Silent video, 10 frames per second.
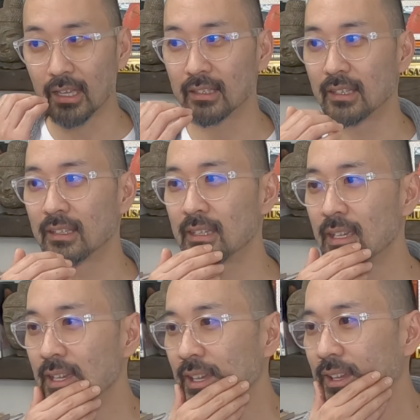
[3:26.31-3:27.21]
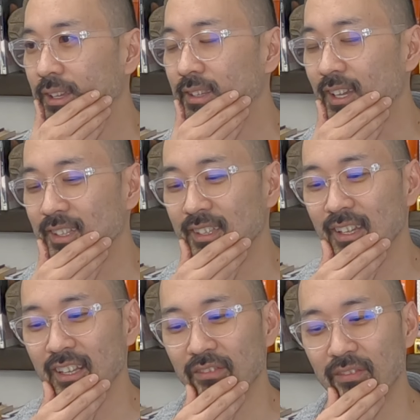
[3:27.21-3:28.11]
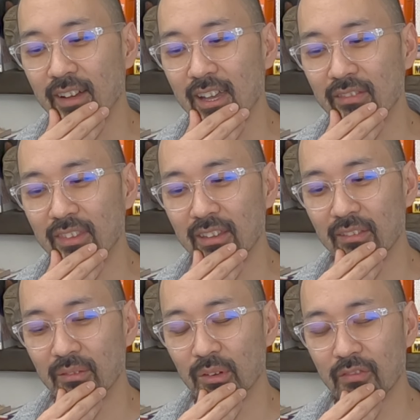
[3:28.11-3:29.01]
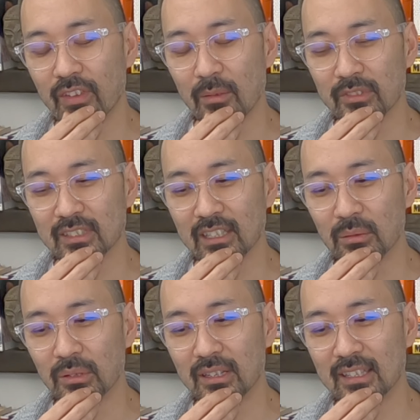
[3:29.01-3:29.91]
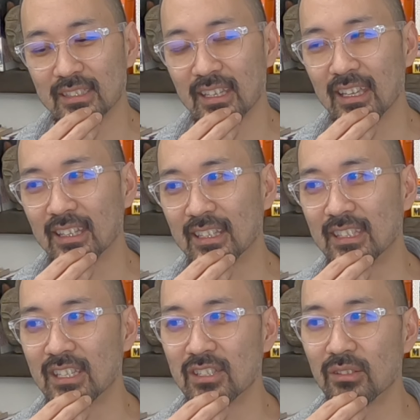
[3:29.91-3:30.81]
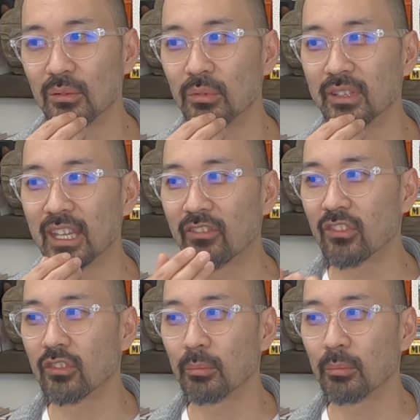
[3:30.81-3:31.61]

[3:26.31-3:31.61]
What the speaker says: And in 1995, they were famously quoted as saying that digital will never